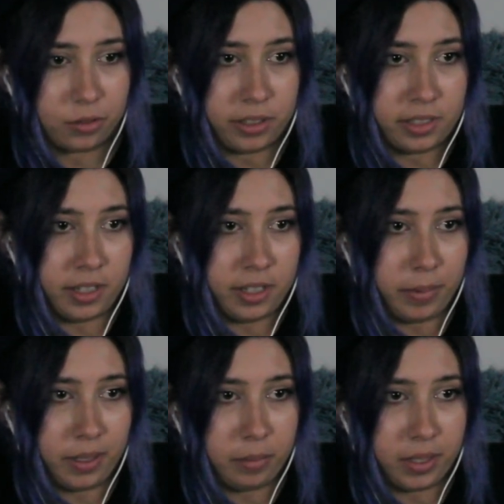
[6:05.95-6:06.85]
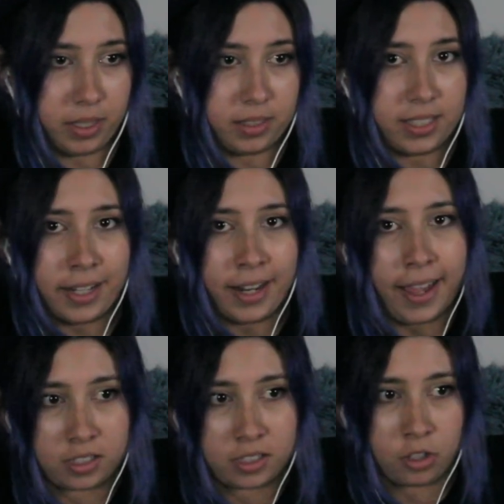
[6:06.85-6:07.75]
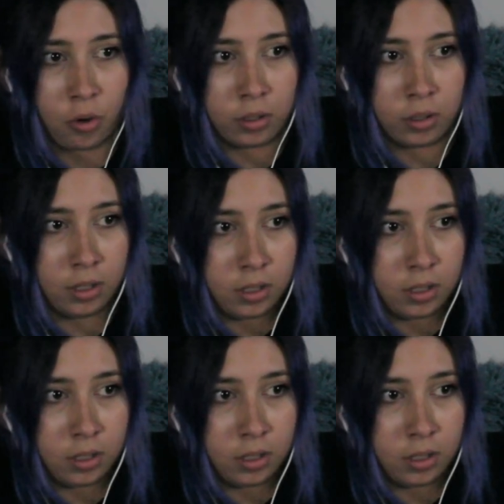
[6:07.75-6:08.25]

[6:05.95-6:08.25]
trust anybody because he's an asshole.